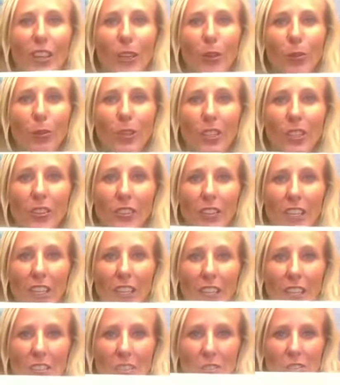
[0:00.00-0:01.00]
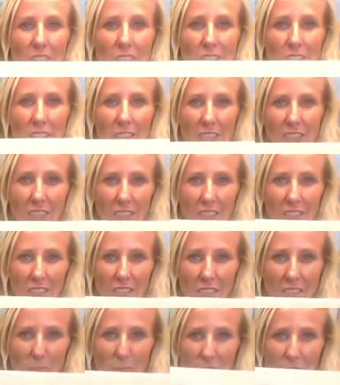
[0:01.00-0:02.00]
what do you think? Can you see it? Is the
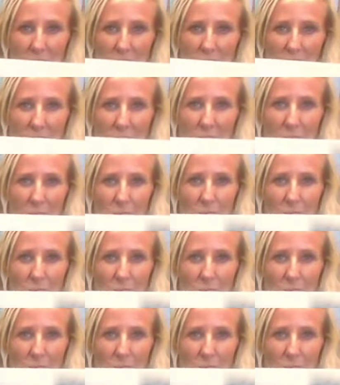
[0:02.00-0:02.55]
light messing it up?